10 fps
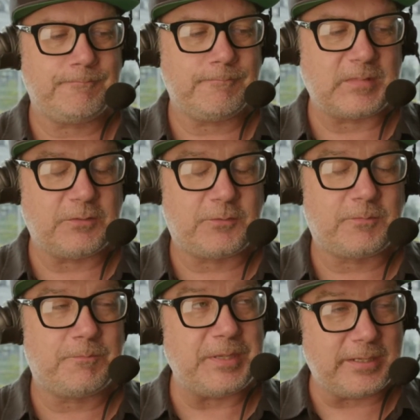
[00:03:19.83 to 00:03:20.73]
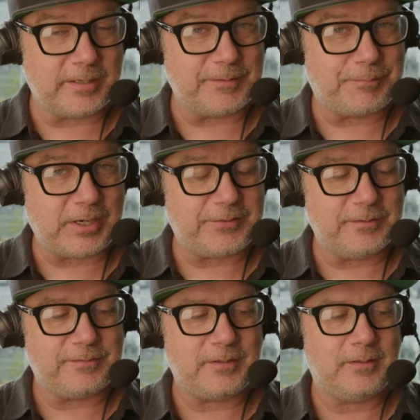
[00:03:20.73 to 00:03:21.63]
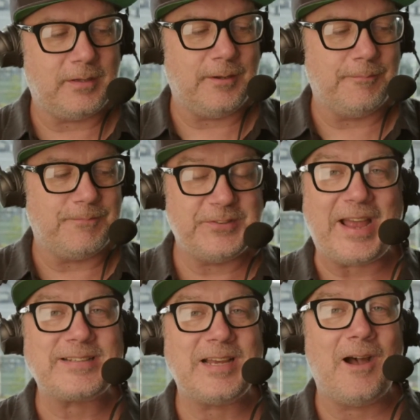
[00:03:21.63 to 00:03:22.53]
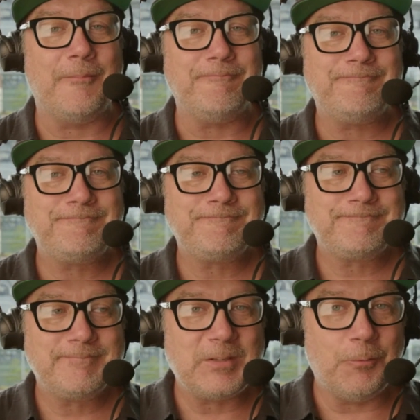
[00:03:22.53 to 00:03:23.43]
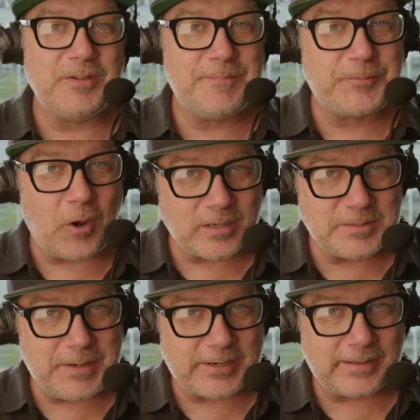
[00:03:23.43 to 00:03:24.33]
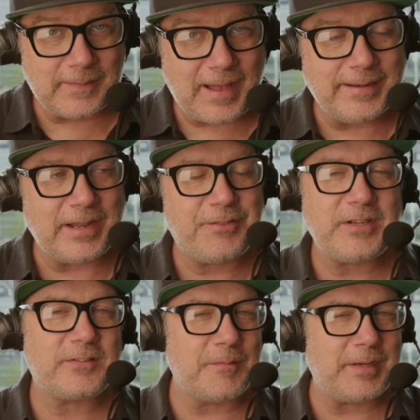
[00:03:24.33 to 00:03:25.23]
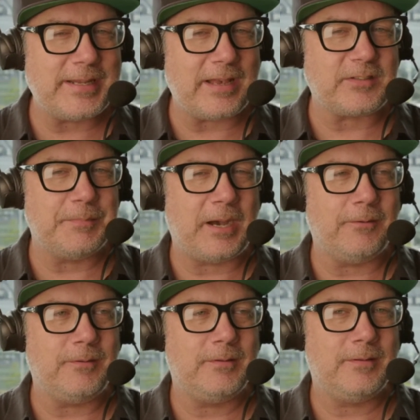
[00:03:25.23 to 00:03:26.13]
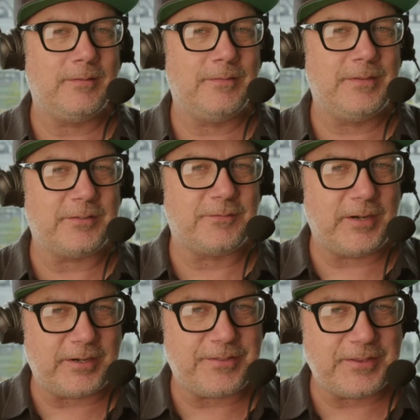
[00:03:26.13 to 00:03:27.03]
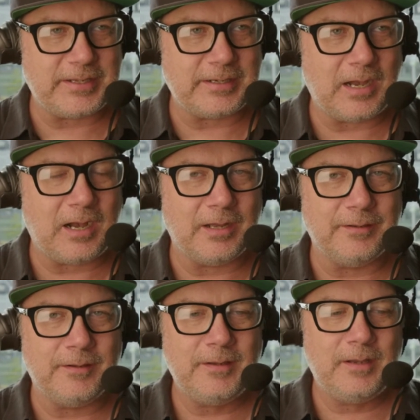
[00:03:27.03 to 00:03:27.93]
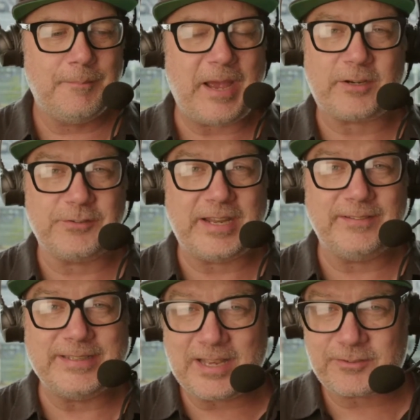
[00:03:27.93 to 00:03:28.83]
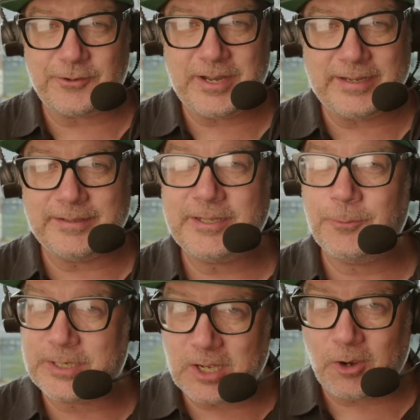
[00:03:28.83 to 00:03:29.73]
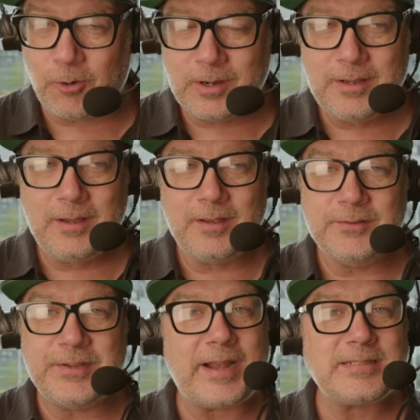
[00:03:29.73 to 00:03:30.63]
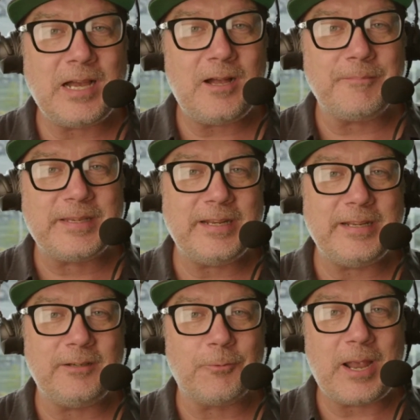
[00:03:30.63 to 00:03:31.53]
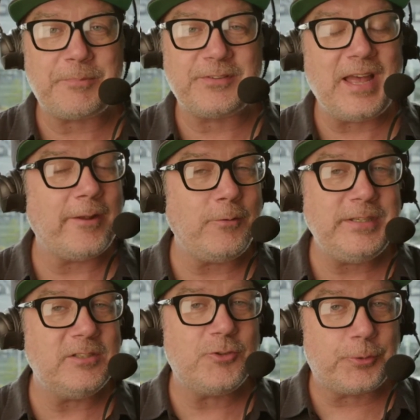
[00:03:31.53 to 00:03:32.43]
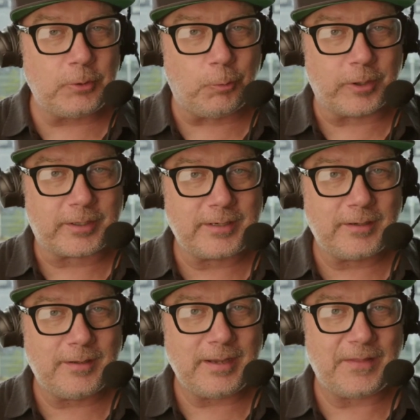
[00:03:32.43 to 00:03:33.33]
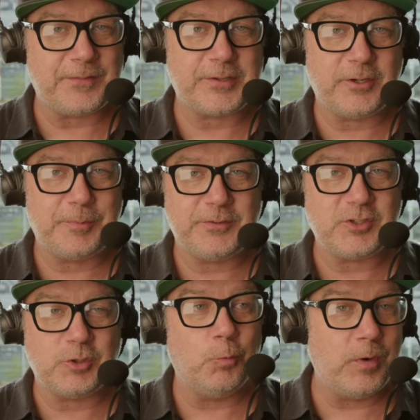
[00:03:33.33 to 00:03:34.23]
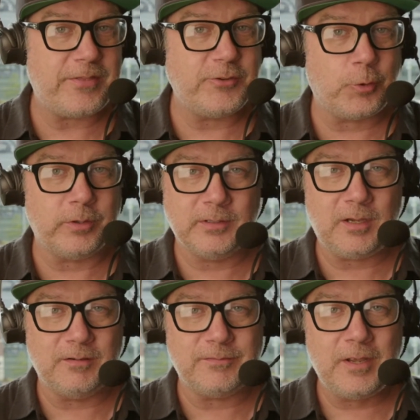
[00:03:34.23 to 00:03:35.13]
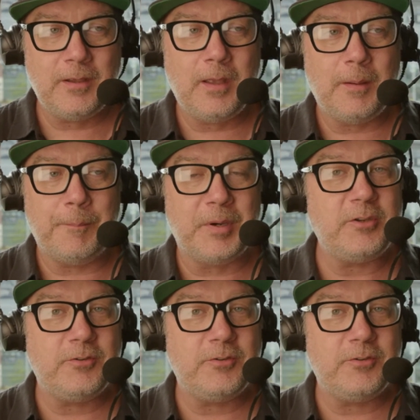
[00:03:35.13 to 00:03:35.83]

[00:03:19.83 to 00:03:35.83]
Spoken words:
Speaking of impressive, Zach Tom. We've talked about it a lot, and I think somebody asked about this very thing on Packers Daily yesterday, and here we go. Zach Tom getting reps not only in drill work at the center position with Jordan Love, but